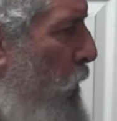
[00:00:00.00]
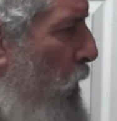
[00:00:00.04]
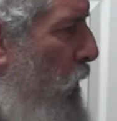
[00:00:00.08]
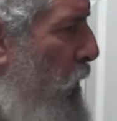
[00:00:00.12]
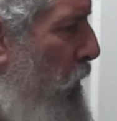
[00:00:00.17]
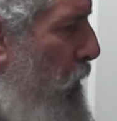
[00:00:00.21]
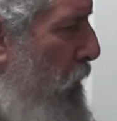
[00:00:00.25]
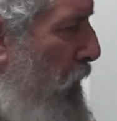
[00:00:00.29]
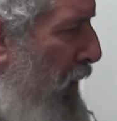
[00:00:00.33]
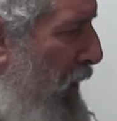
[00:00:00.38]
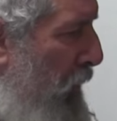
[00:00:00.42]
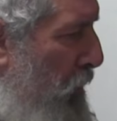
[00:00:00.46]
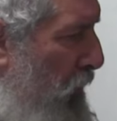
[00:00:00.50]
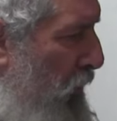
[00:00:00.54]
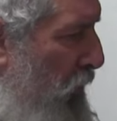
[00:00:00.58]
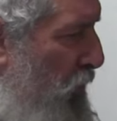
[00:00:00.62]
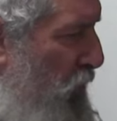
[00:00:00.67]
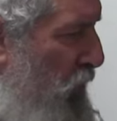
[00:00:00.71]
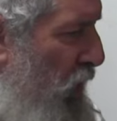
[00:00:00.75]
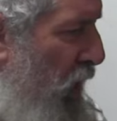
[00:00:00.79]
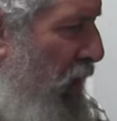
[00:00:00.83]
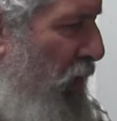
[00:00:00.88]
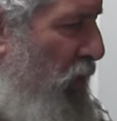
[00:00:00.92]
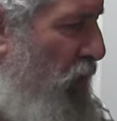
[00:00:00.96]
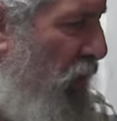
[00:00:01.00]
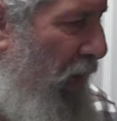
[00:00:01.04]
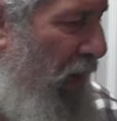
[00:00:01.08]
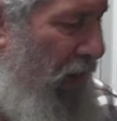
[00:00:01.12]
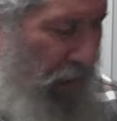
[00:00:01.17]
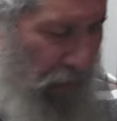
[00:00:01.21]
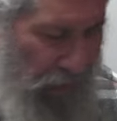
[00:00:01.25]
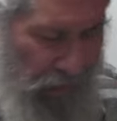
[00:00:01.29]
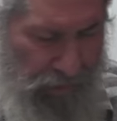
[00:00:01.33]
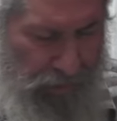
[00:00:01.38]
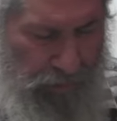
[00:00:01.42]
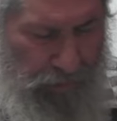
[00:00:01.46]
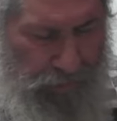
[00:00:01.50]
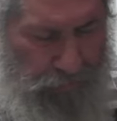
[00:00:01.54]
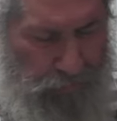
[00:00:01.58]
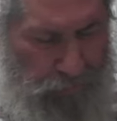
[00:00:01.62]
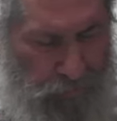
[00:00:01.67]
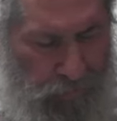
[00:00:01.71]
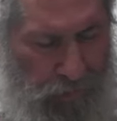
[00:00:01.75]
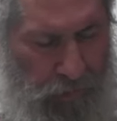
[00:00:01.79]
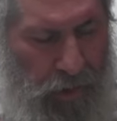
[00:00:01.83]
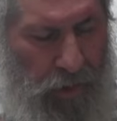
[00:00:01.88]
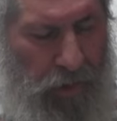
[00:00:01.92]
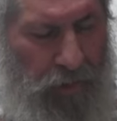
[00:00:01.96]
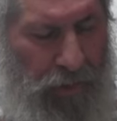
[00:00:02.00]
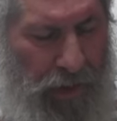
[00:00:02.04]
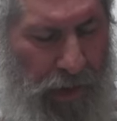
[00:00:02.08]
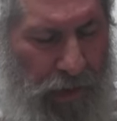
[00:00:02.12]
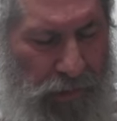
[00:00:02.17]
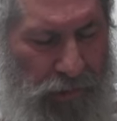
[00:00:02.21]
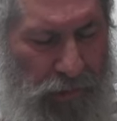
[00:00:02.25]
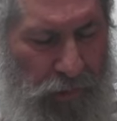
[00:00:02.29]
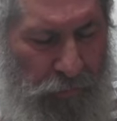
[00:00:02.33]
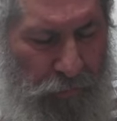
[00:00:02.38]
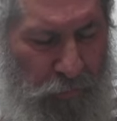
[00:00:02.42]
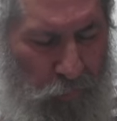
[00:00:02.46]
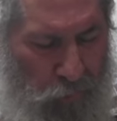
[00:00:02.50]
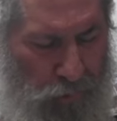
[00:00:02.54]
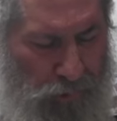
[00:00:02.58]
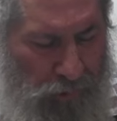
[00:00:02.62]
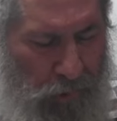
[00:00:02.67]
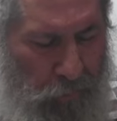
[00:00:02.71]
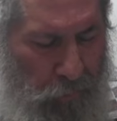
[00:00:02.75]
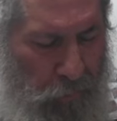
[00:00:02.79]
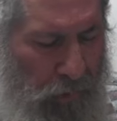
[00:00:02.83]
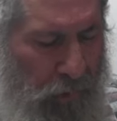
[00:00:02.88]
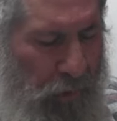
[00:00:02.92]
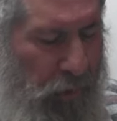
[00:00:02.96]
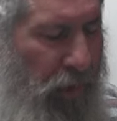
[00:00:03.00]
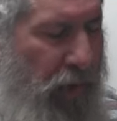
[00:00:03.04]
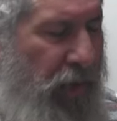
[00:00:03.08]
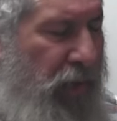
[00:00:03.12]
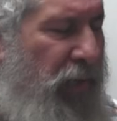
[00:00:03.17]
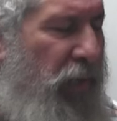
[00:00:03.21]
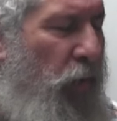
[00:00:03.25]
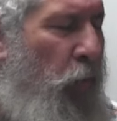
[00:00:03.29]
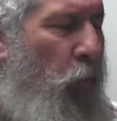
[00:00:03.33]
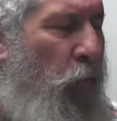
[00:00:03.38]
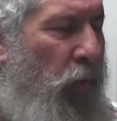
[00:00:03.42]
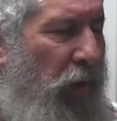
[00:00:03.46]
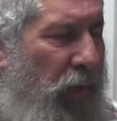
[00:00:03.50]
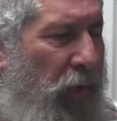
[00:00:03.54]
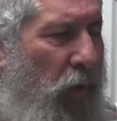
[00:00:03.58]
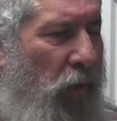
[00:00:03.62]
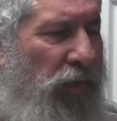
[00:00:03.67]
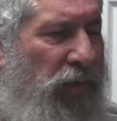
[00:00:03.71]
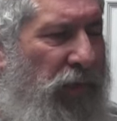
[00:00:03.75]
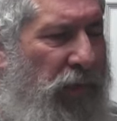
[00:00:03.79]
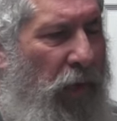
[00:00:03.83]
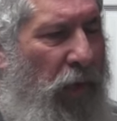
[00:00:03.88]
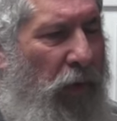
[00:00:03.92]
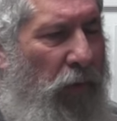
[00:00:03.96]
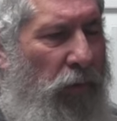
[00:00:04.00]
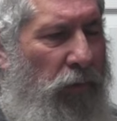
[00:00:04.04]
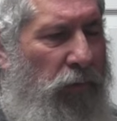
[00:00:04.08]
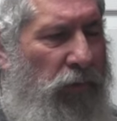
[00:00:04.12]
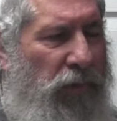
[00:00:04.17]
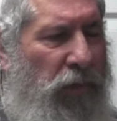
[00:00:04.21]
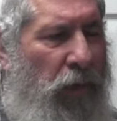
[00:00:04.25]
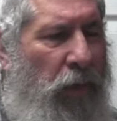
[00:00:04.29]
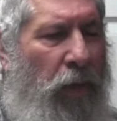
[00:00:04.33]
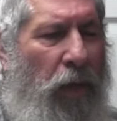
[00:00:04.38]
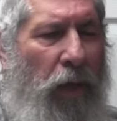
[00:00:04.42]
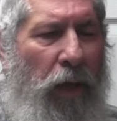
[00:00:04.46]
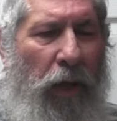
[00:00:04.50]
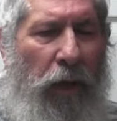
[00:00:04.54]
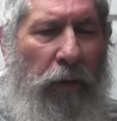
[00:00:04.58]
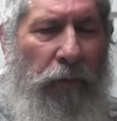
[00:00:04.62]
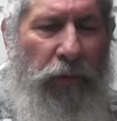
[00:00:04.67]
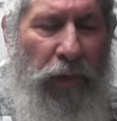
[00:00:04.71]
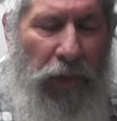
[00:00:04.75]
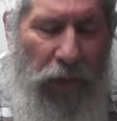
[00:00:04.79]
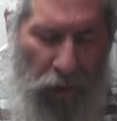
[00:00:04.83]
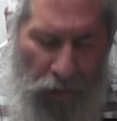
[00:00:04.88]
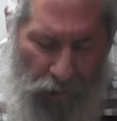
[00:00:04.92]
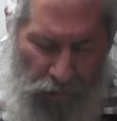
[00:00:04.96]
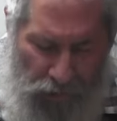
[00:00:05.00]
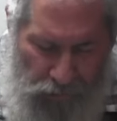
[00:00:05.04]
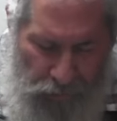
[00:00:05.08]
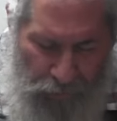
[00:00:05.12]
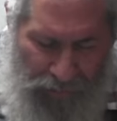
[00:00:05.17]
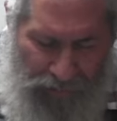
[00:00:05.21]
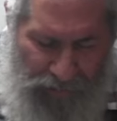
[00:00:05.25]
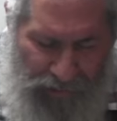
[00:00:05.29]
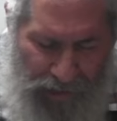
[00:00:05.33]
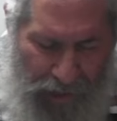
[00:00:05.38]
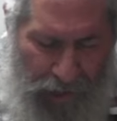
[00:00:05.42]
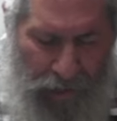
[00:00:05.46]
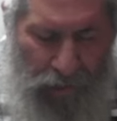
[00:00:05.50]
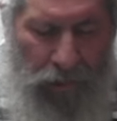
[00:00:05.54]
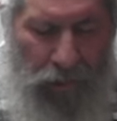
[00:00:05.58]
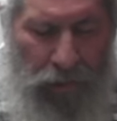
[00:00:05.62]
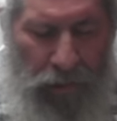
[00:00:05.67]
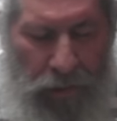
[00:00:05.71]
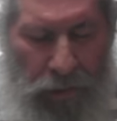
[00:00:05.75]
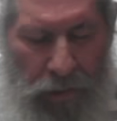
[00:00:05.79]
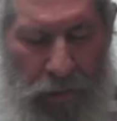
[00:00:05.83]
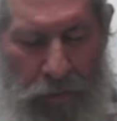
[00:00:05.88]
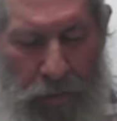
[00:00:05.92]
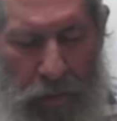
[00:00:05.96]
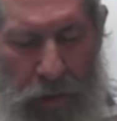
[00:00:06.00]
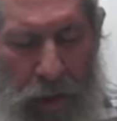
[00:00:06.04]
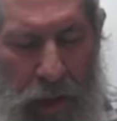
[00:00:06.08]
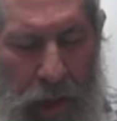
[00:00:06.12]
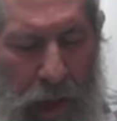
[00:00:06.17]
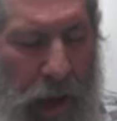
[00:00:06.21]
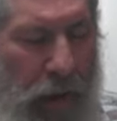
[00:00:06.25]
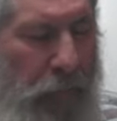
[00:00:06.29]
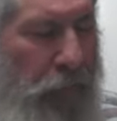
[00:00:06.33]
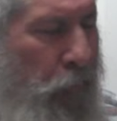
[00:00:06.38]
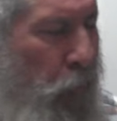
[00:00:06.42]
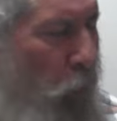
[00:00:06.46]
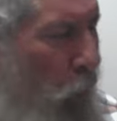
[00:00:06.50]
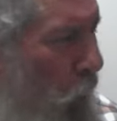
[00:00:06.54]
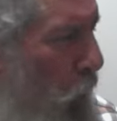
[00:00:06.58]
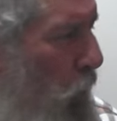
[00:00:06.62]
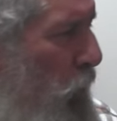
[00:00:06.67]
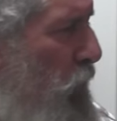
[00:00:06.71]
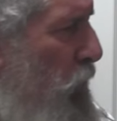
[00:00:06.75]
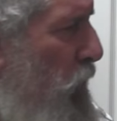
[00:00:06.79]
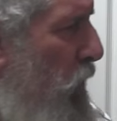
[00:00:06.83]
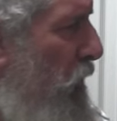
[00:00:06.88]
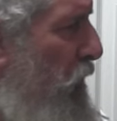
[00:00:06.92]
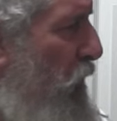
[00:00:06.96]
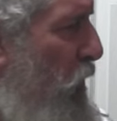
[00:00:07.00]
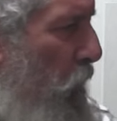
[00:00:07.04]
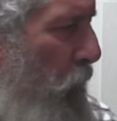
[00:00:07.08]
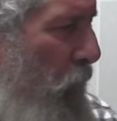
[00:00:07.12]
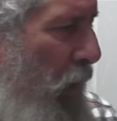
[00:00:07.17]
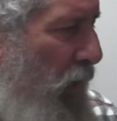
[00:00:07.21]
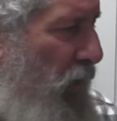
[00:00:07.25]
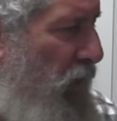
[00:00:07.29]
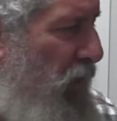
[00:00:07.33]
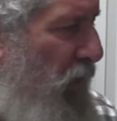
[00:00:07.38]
we'll be able to change anything. That's the first thing. We need to rid ourselves of the gullus mentality and purge it from our